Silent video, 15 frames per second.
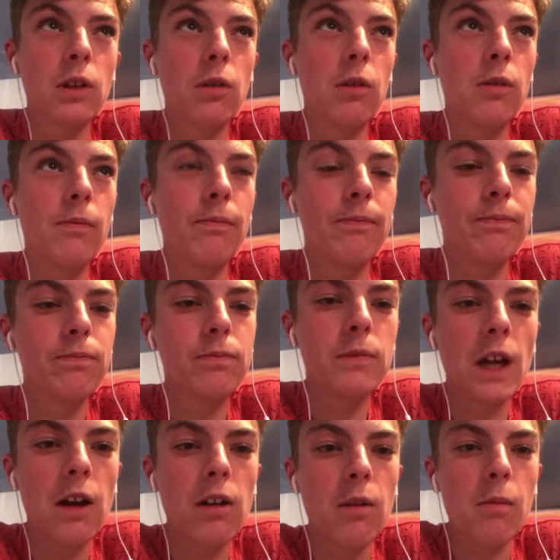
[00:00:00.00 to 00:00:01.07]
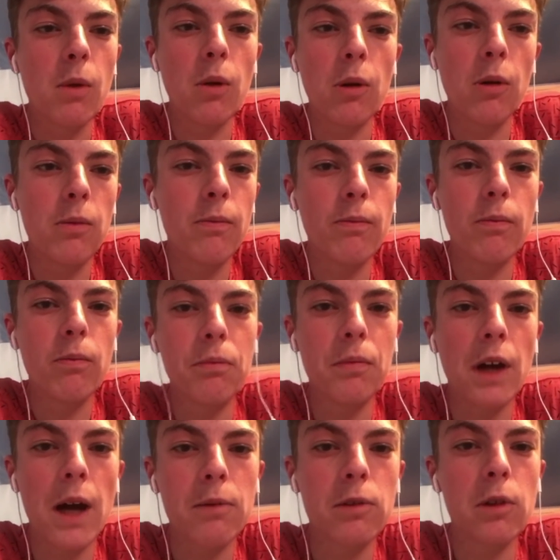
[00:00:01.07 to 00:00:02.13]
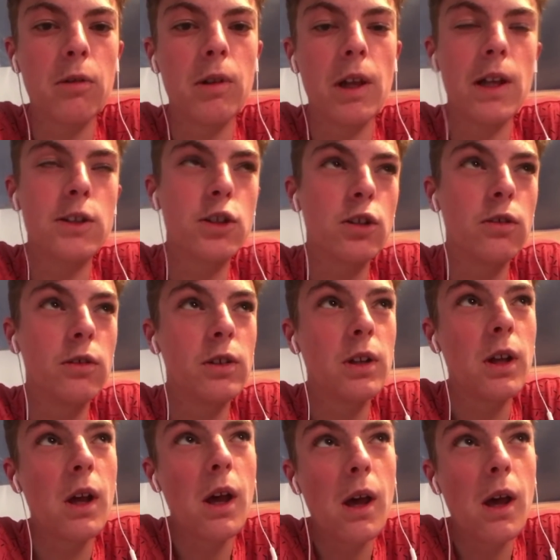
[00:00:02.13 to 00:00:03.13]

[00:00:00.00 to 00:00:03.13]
So Darren Moore, absolute legend.